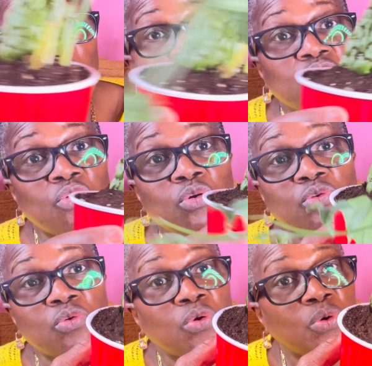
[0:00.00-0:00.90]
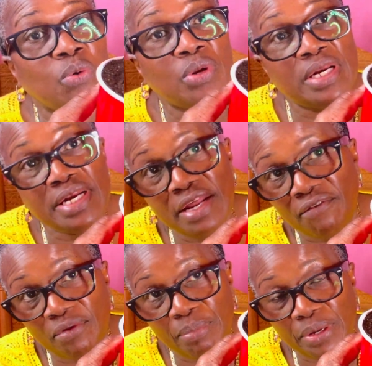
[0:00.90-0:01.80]
and grow and grow and grow, will
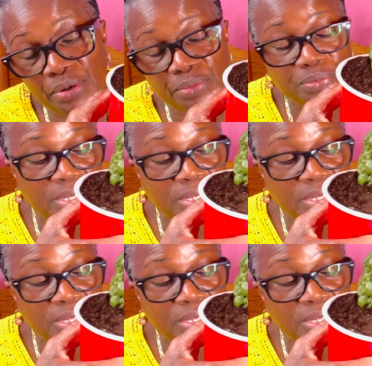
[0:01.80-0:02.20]
never bear.